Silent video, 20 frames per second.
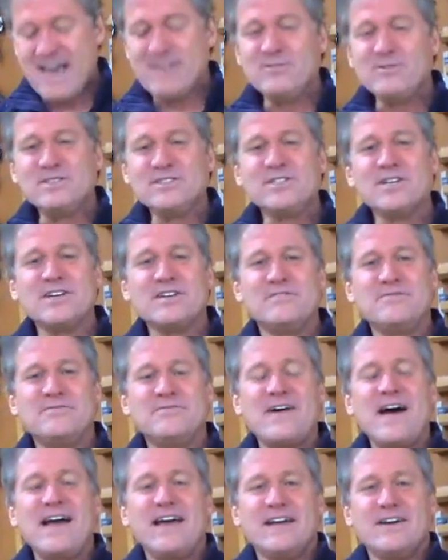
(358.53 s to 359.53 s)
Everyone's going to
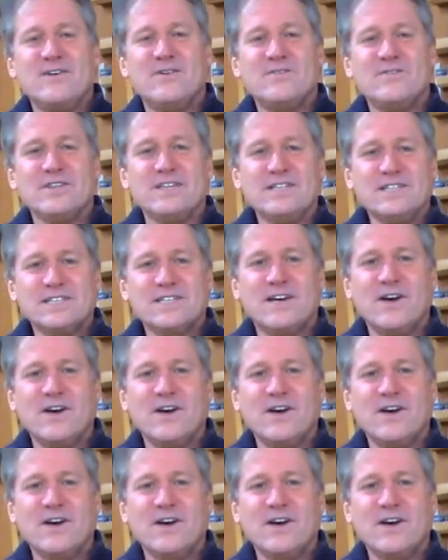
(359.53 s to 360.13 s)
fight over this